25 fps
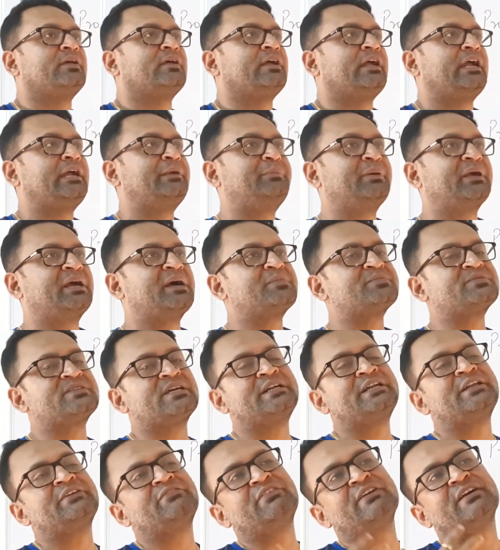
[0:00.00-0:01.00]
it becomes a
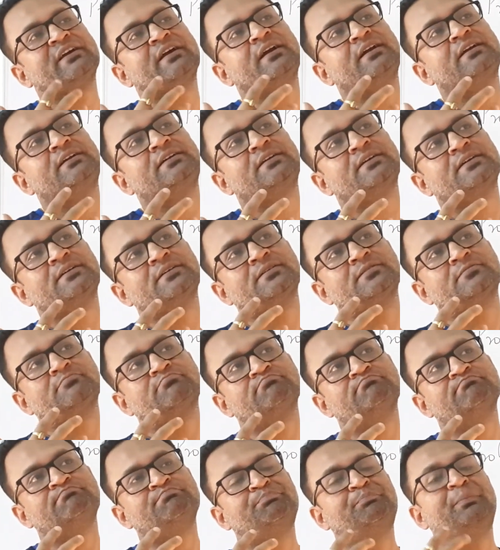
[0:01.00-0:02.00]
difficult
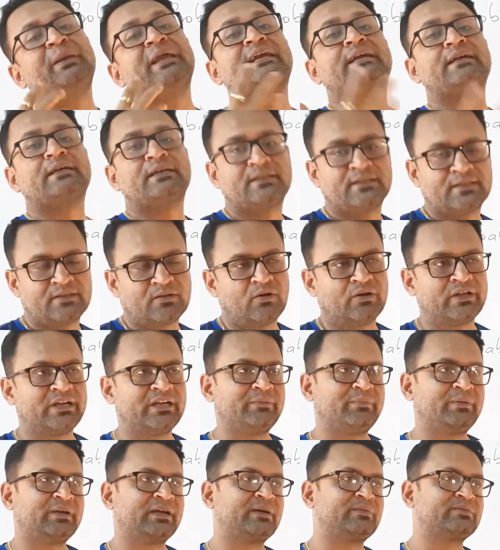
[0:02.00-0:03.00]
pick, or
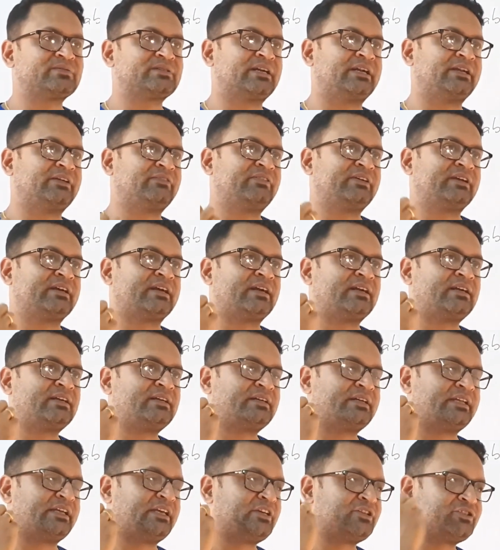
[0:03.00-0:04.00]
it becomes a
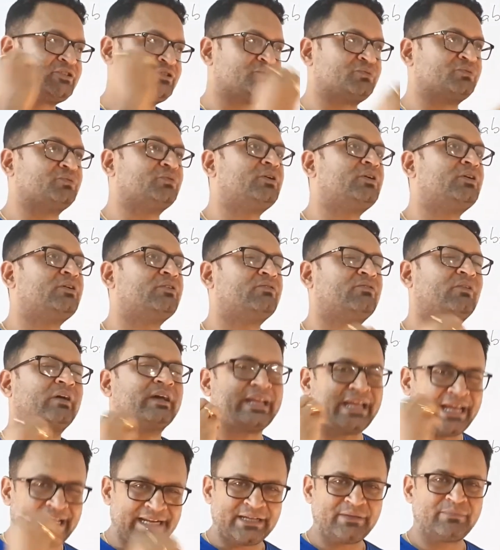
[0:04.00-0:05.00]
difficult issue for
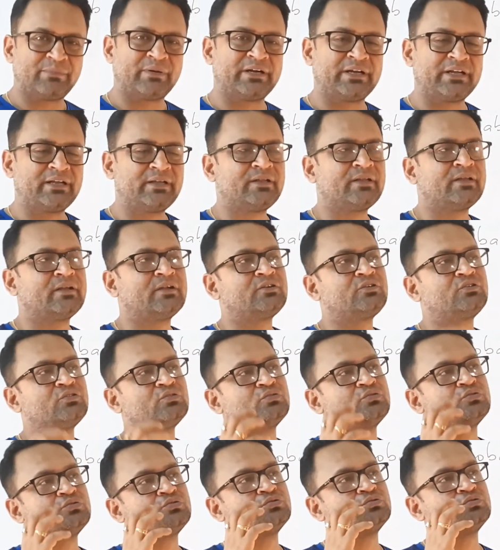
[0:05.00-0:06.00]
anybody
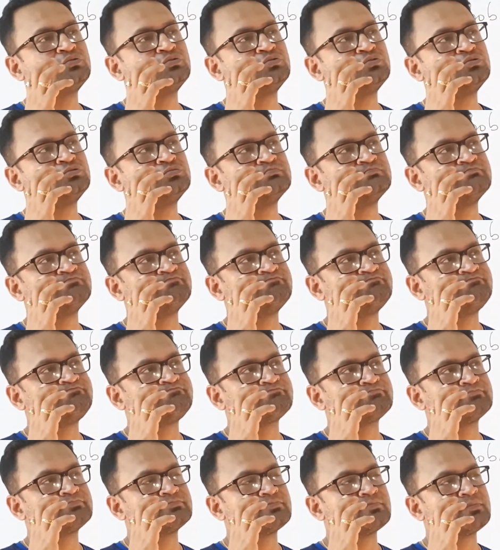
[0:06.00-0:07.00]
to
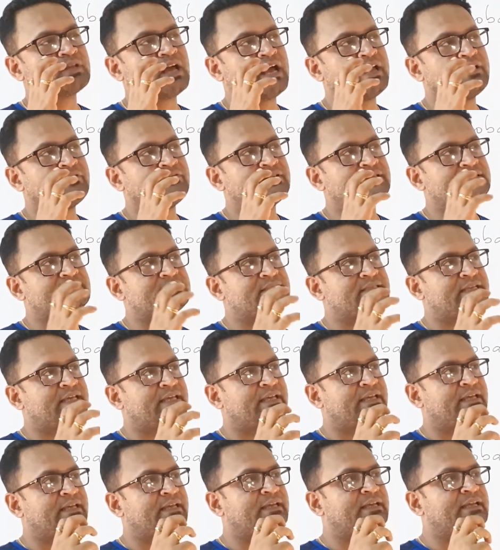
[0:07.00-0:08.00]
I will
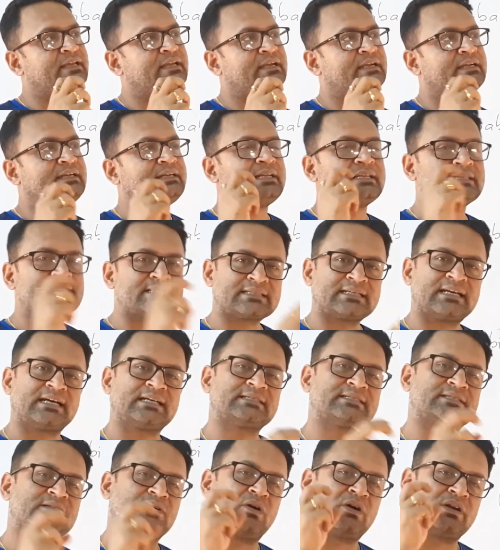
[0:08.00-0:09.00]
say
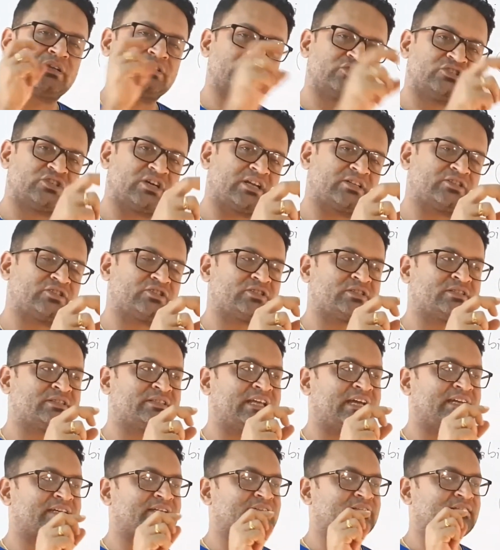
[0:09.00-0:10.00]
discuss or judge
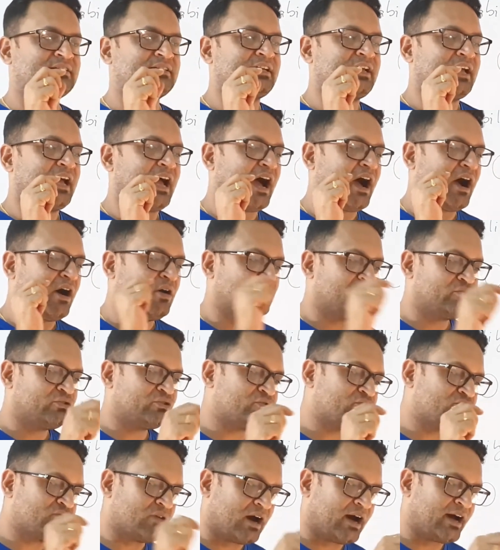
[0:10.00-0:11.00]
that how
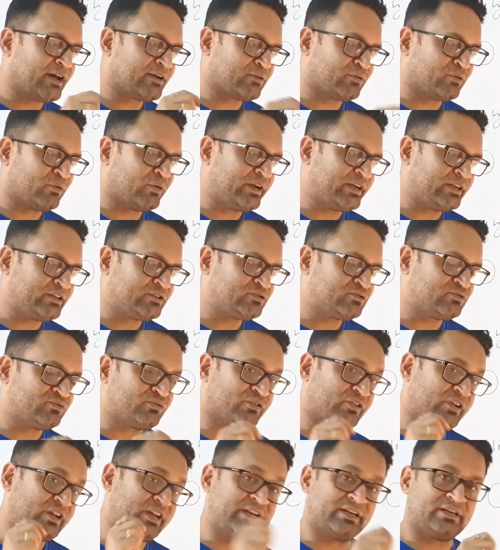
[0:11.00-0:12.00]
you are going to
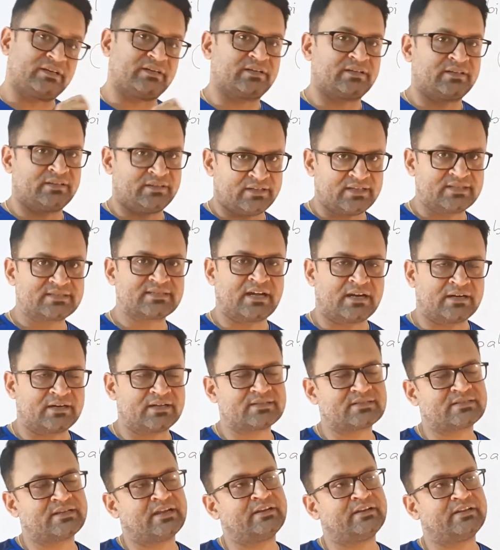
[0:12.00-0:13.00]
read this
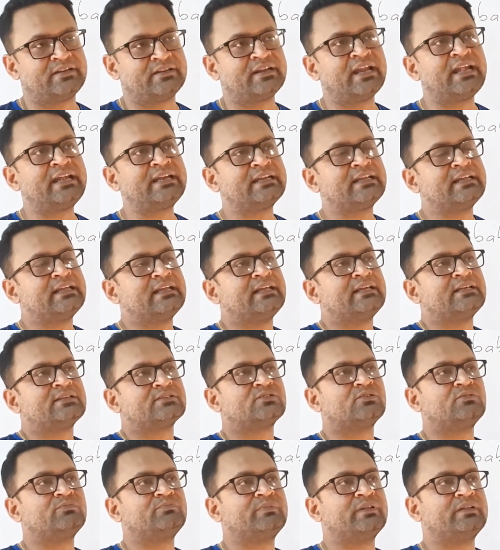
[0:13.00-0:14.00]
understanding, right?
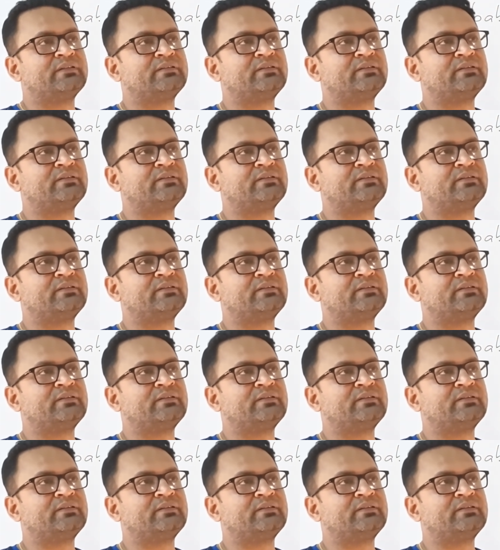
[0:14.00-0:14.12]
So